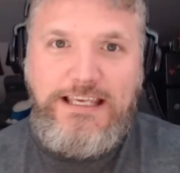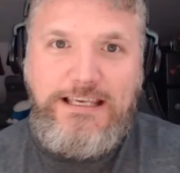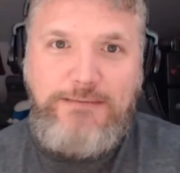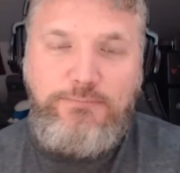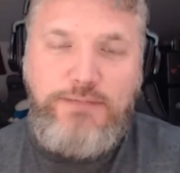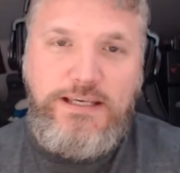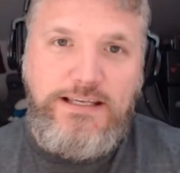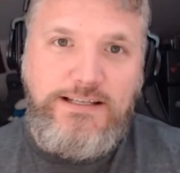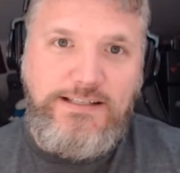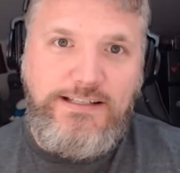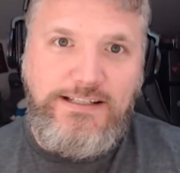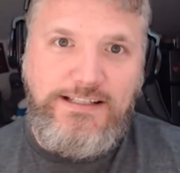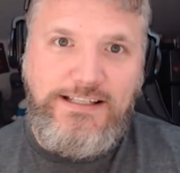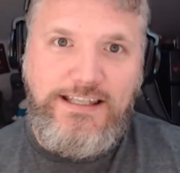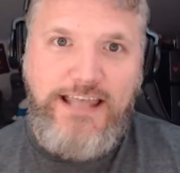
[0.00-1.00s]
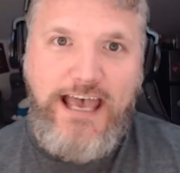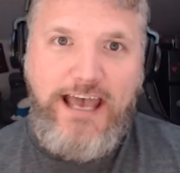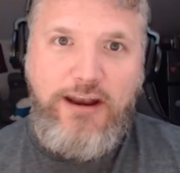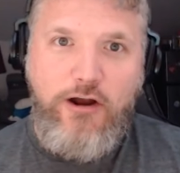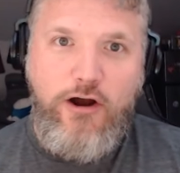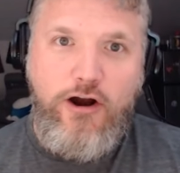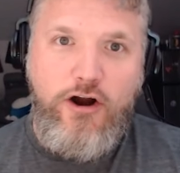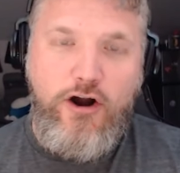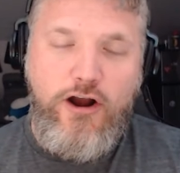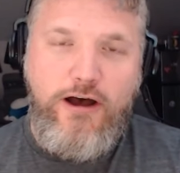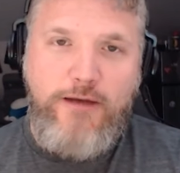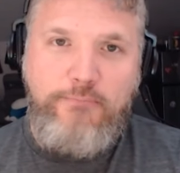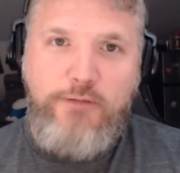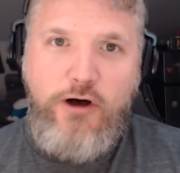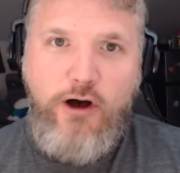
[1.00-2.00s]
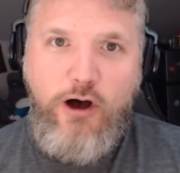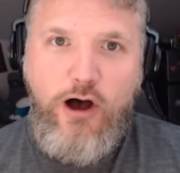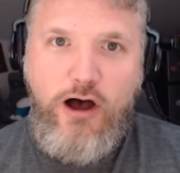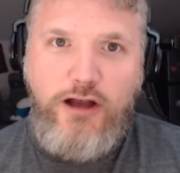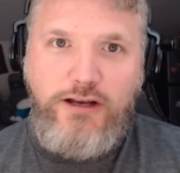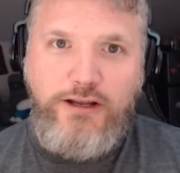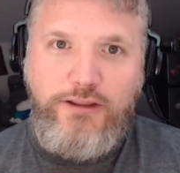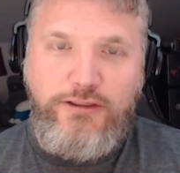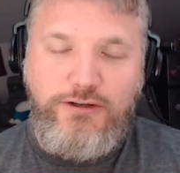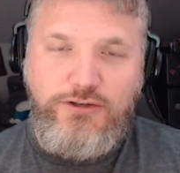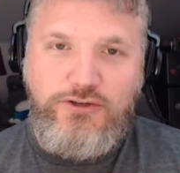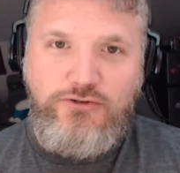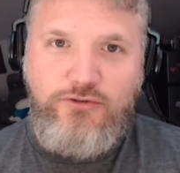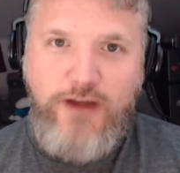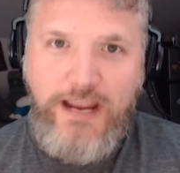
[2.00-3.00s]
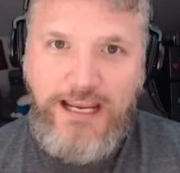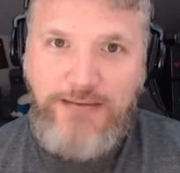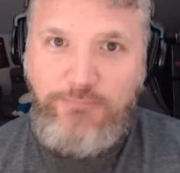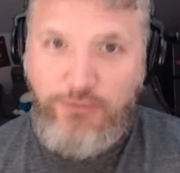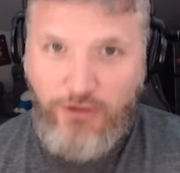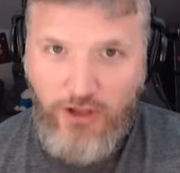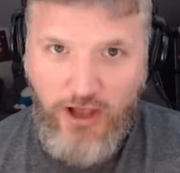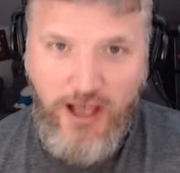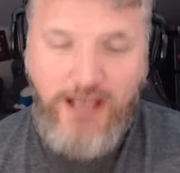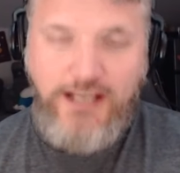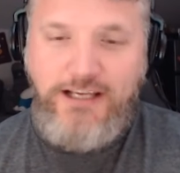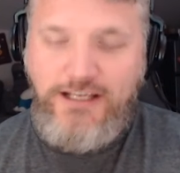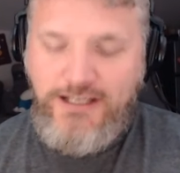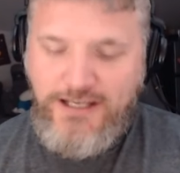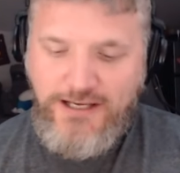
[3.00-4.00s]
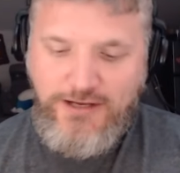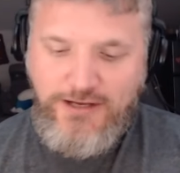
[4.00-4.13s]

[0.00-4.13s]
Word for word: key pieces that are up on the trade block.